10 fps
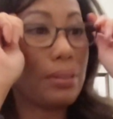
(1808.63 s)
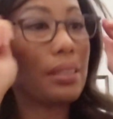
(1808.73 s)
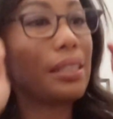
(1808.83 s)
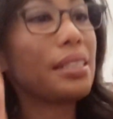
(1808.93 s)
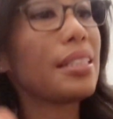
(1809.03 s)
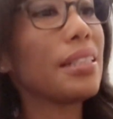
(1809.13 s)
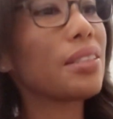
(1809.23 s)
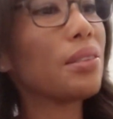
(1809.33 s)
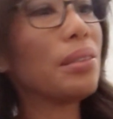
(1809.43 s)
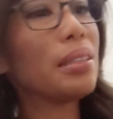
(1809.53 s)
did I say it's
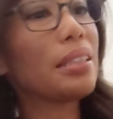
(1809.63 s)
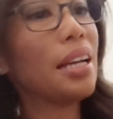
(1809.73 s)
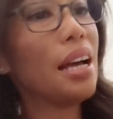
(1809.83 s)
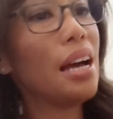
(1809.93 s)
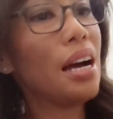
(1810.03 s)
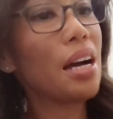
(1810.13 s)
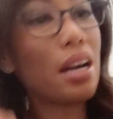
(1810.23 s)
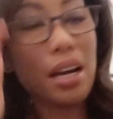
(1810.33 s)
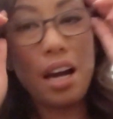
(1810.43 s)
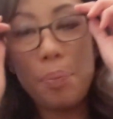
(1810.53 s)
called?
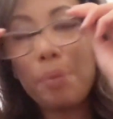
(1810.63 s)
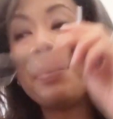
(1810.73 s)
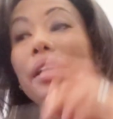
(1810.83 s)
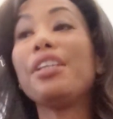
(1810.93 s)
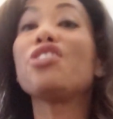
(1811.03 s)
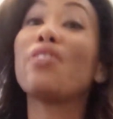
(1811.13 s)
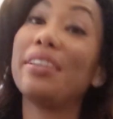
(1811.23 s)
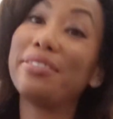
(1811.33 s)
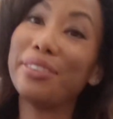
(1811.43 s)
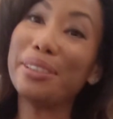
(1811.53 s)
Copper Penny
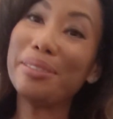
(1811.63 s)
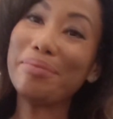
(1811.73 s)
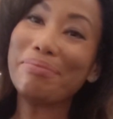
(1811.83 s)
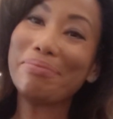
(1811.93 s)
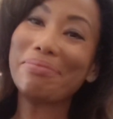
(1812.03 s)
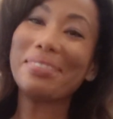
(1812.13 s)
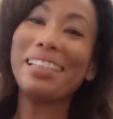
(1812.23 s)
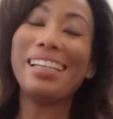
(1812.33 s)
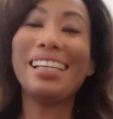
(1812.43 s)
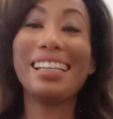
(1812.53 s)
Dreadful.
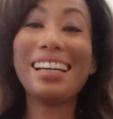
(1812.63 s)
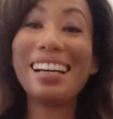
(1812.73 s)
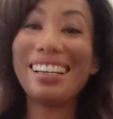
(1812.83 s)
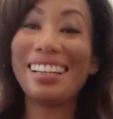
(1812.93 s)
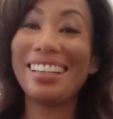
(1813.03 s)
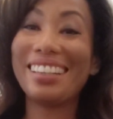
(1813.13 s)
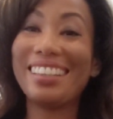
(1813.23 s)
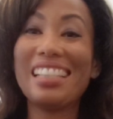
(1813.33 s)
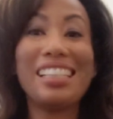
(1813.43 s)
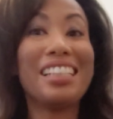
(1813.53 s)
Yeah,
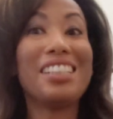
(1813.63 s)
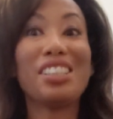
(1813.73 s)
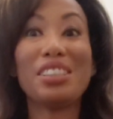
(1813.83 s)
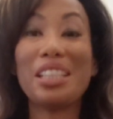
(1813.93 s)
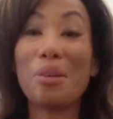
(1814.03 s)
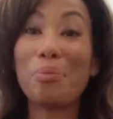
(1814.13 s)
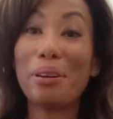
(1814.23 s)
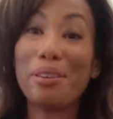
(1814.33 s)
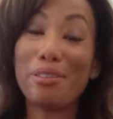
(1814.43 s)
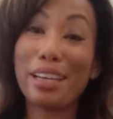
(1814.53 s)
it turned out
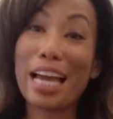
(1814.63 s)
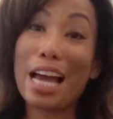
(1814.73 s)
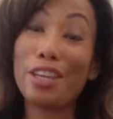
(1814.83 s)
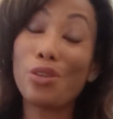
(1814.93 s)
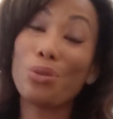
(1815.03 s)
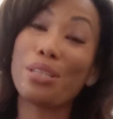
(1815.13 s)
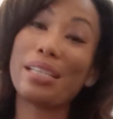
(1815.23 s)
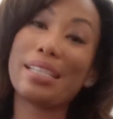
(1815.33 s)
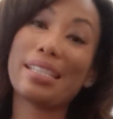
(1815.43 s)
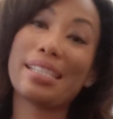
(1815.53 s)
perfect. I used
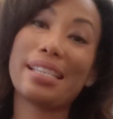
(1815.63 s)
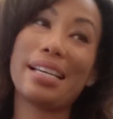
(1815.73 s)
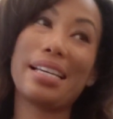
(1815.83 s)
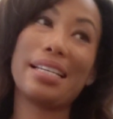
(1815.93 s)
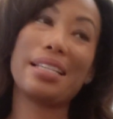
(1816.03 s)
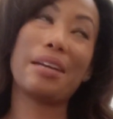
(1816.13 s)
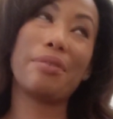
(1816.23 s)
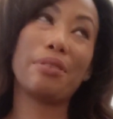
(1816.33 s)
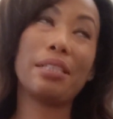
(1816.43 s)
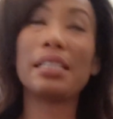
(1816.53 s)
a size, I
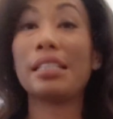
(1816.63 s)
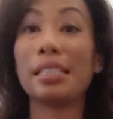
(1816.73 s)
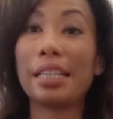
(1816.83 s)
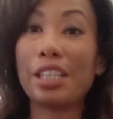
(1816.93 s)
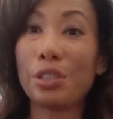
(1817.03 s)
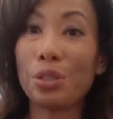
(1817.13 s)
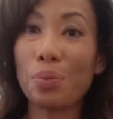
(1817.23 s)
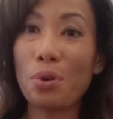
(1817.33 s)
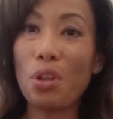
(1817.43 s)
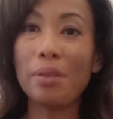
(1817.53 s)
knitted an extra
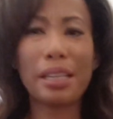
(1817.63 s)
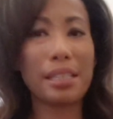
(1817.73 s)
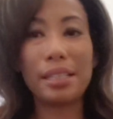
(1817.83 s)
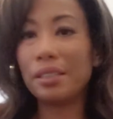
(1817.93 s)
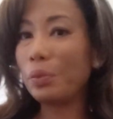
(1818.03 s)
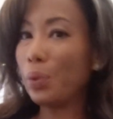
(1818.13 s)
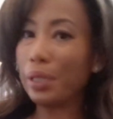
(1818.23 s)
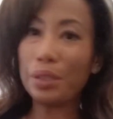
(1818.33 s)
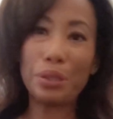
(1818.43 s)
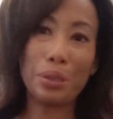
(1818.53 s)
small because I didn't
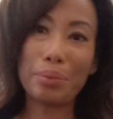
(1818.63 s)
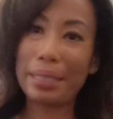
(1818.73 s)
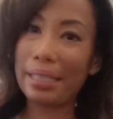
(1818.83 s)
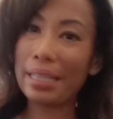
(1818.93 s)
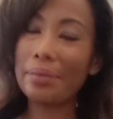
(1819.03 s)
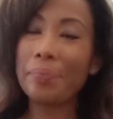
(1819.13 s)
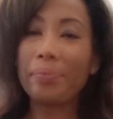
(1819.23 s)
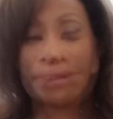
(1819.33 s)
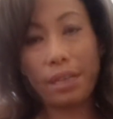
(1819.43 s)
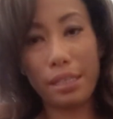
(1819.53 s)
want it too big.
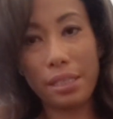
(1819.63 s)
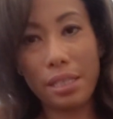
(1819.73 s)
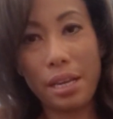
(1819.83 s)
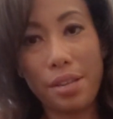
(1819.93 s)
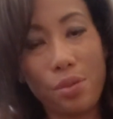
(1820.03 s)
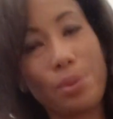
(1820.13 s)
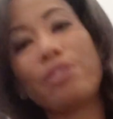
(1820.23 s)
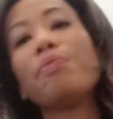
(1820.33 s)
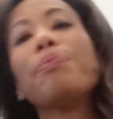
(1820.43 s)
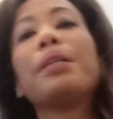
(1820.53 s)
My regular size would
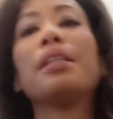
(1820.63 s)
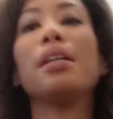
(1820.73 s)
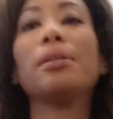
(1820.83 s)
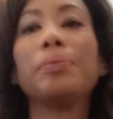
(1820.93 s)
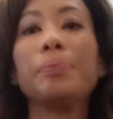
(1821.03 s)
have been